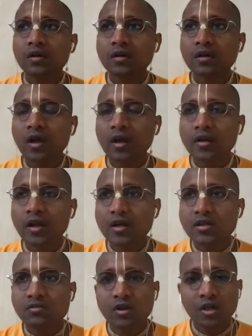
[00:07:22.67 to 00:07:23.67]
And
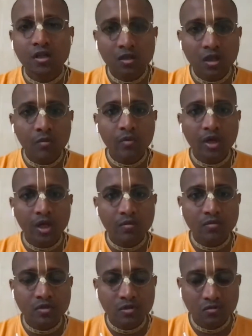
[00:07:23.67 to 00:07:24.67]
that's when Indra
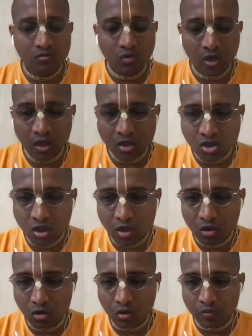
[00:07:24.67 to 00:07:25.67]
becomes very
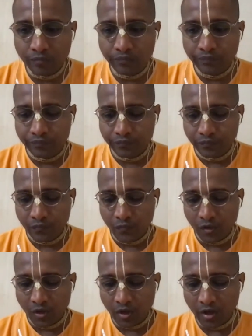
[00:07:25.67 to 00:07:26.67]
insecure
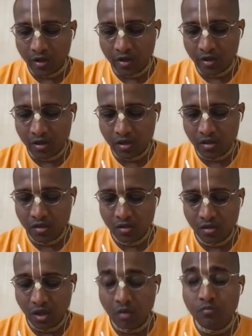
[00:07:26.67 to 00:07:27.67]
and he
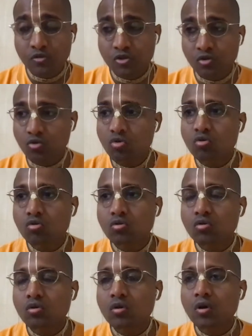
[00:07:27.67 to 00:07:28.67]
comes to
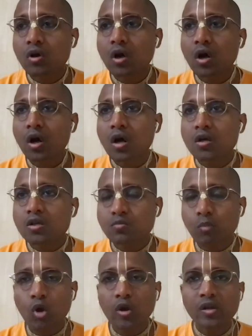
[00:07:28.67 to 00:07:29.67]

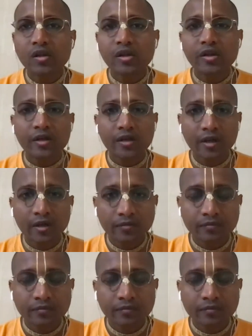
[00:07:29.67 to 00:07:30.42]
spoil the yagya.